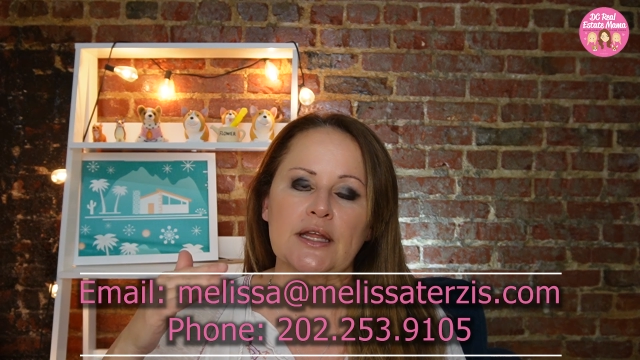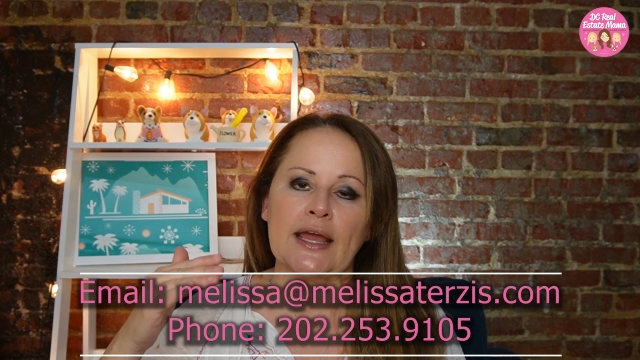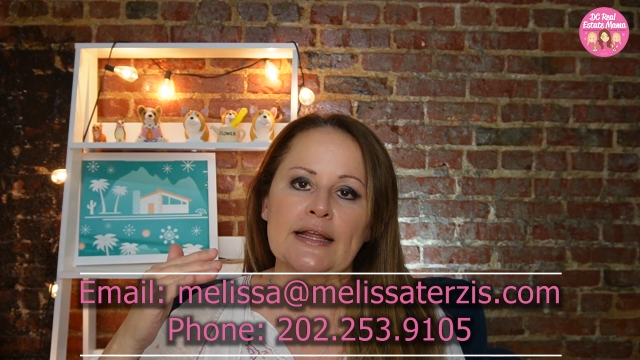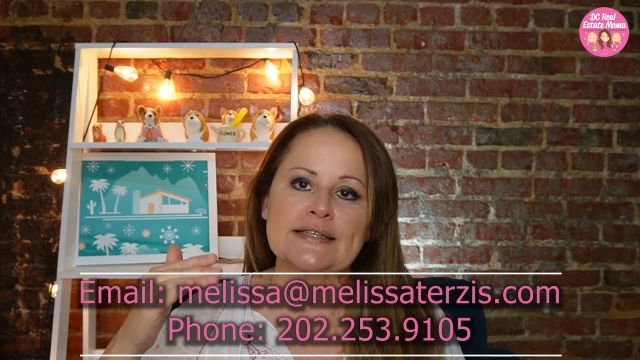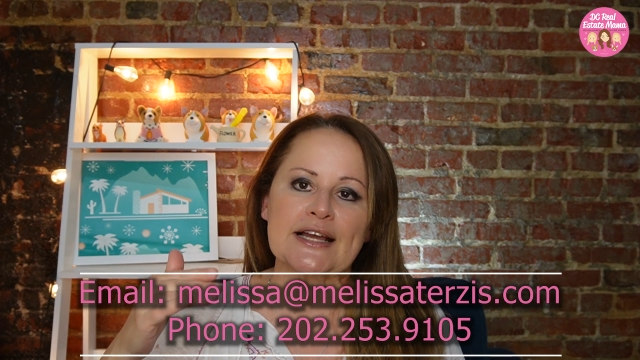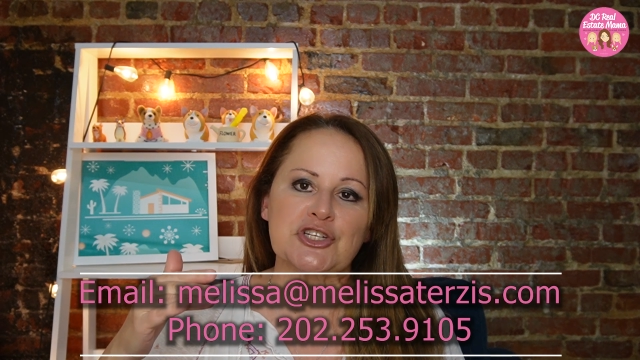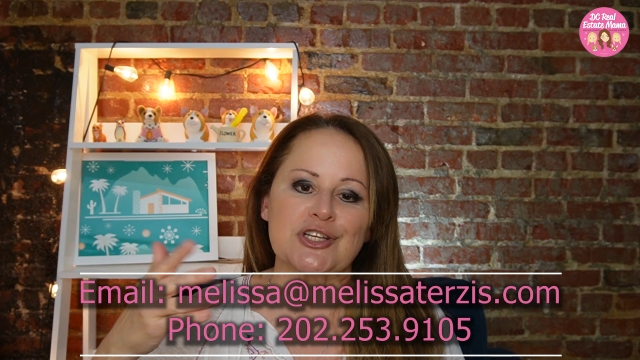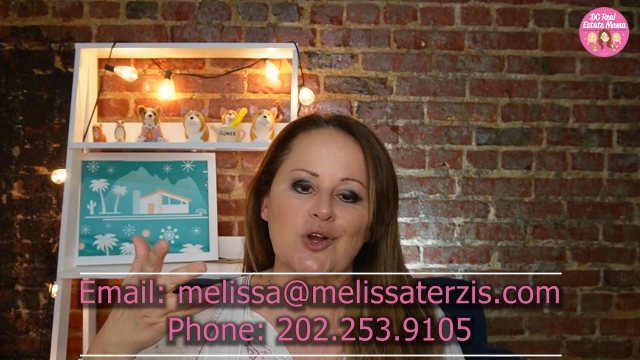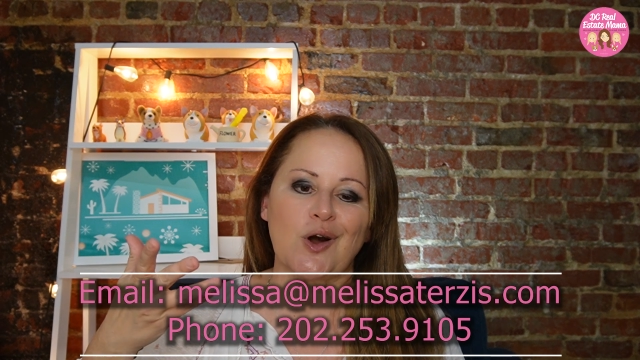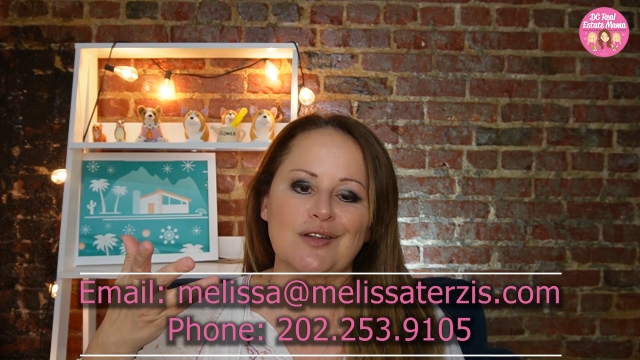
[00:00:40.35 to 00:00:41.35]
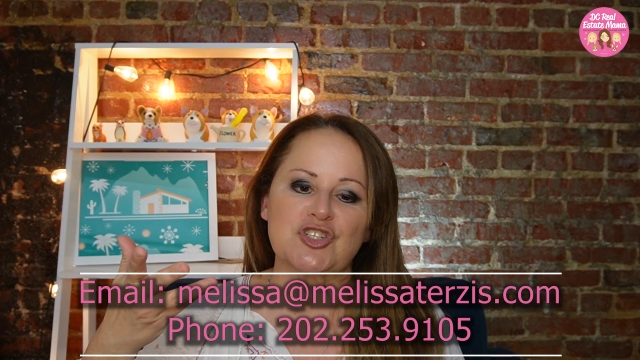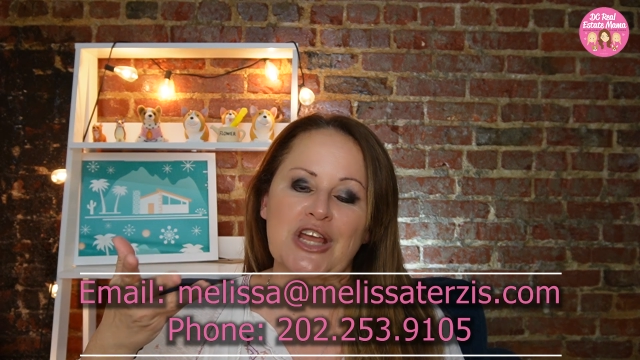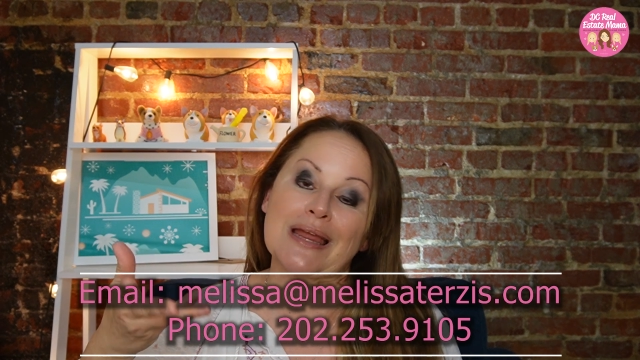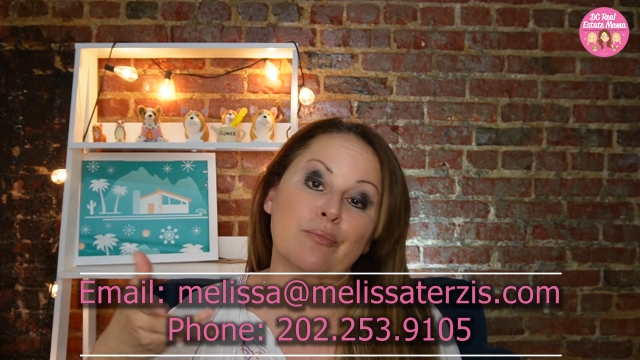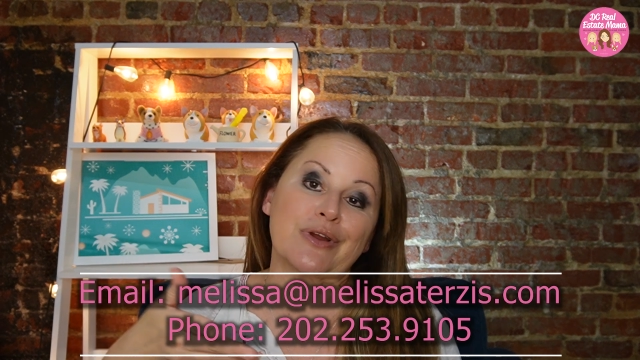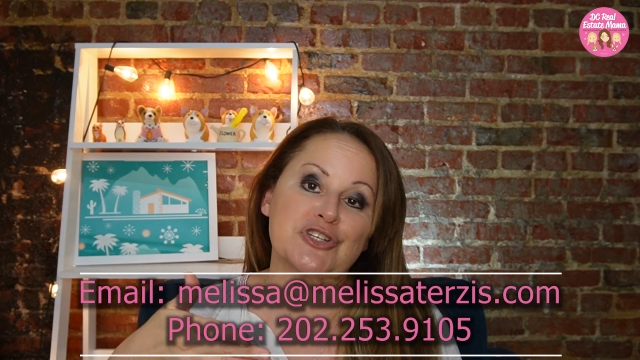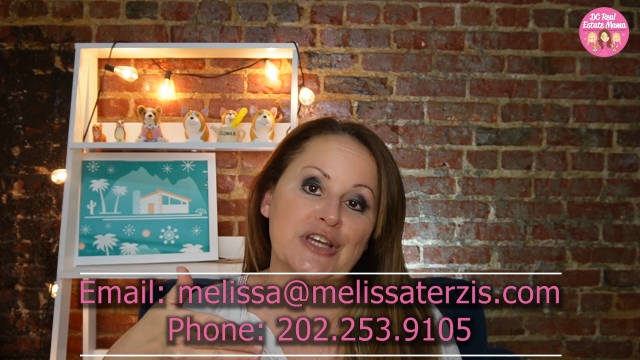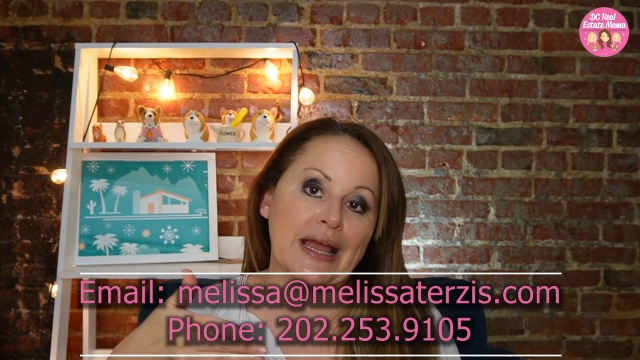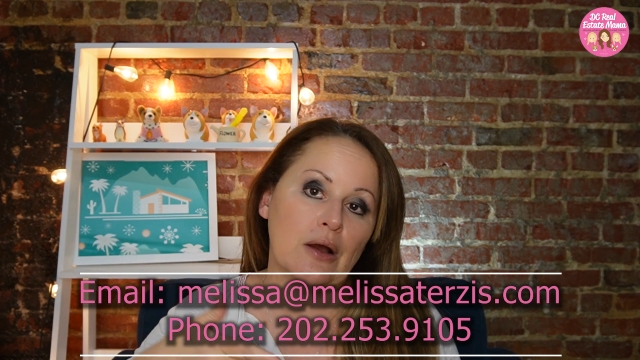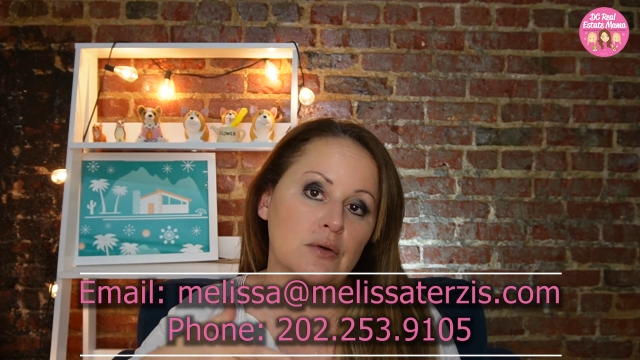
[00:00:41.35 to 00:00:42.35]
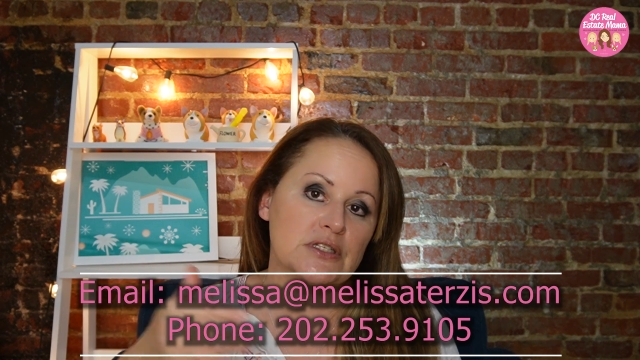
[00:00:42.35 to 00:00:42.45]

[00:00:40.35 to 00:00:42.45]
and it's actually called Chain Bridge now,